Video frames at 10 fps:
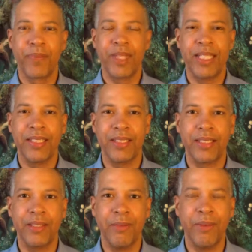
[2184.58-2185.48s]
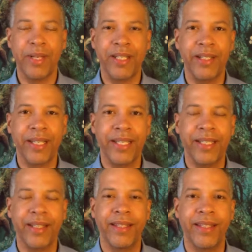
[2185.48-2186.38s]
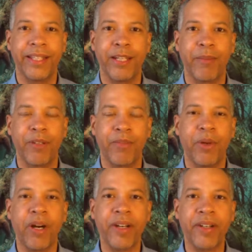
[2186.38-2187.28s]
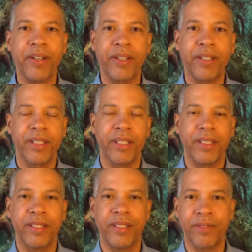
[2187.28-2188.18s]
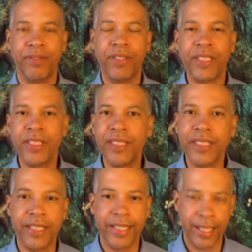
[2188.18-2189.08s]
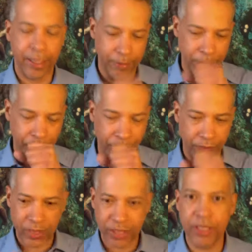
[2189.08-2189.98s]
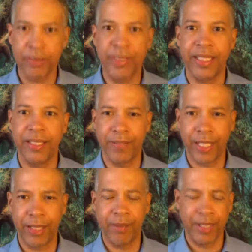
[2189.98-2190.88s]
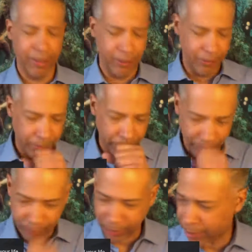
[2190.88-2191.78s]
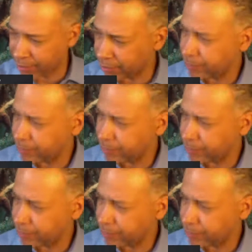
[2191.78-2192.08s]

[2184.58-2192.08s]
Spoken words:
and so we want to look at the element of water, deficiency in the excuse me in the develop. Pardon me.